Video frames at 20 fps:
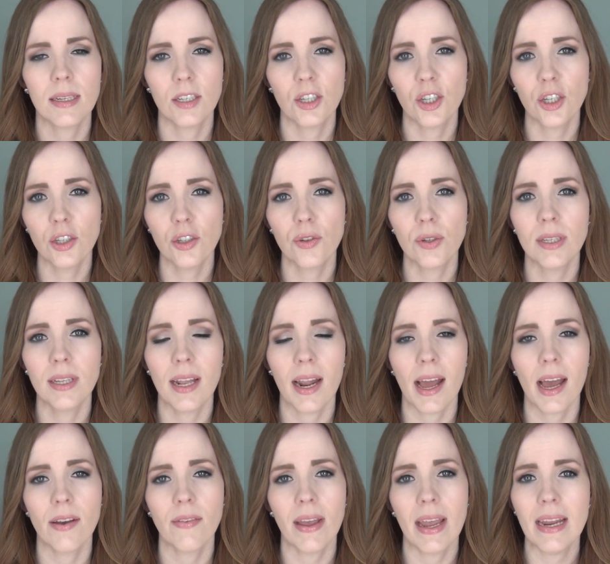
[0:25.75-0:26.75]
children that
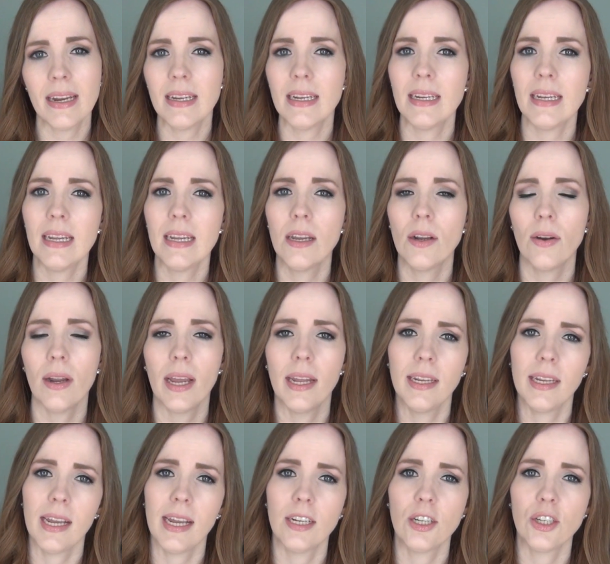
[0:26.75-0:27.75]
have ADD or
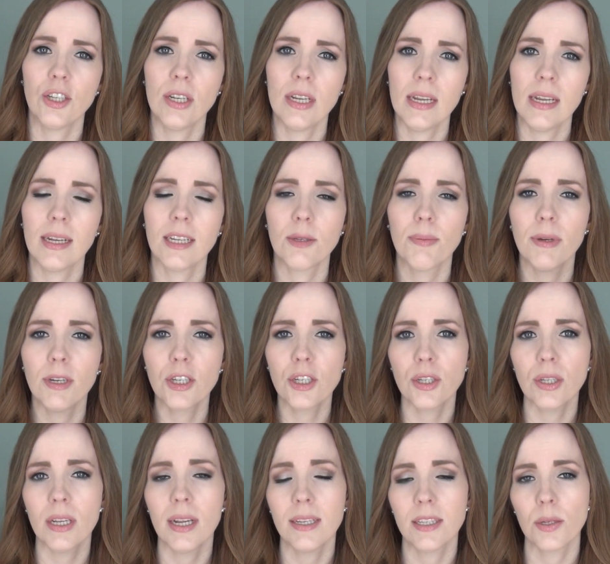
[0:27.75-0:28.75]
ADHD,
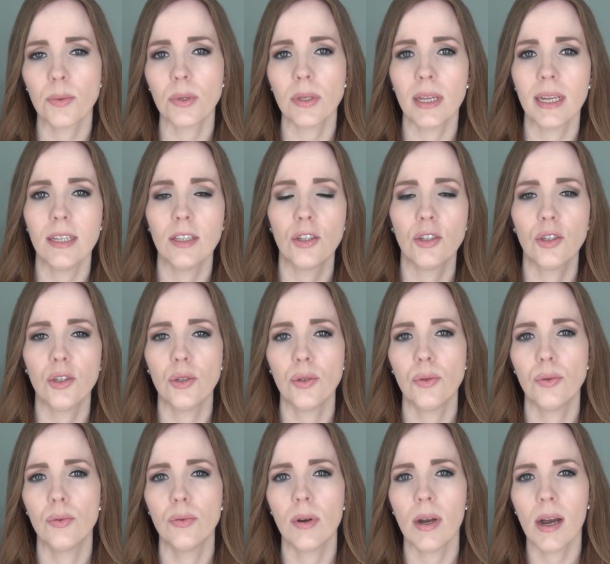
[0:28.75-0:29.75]
especially as it relates
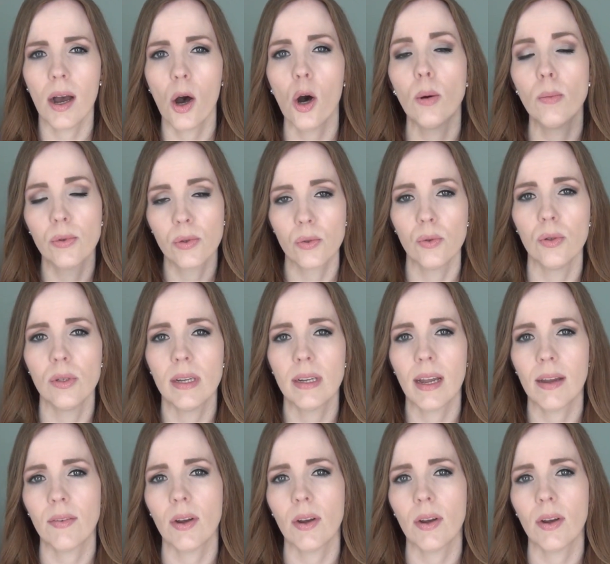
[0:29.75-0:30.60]
to homeschooling.